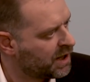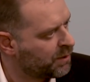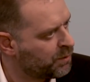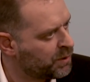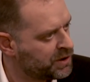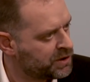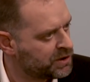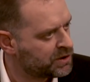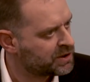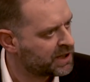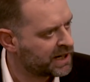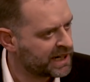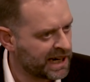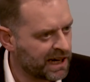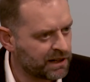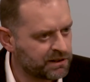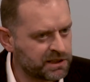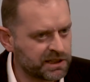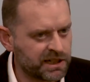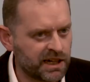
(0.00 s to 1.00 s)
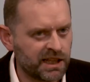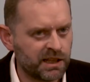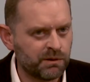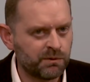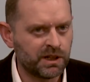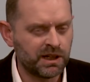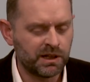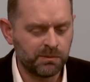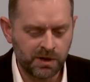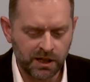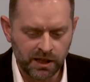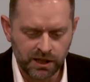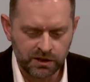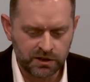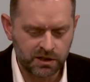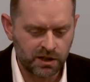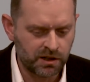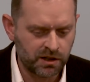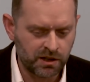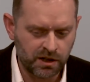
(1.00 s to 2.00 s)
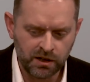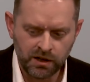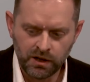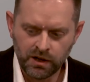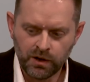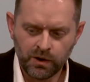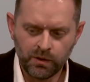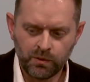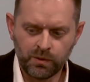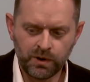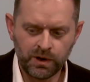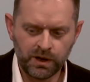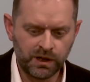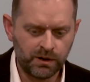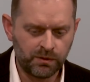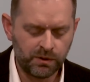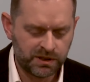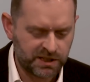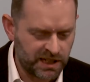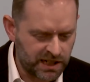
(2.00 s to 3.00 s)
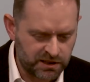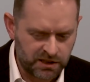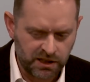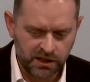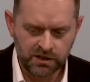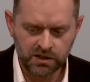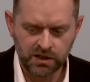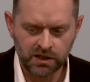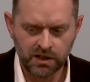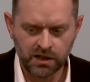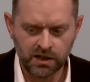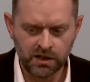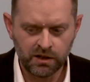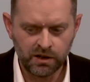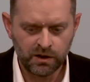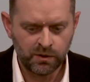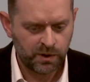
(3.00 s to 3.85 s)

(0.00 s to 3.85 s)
And we just hang out together. We email each other. We text each other.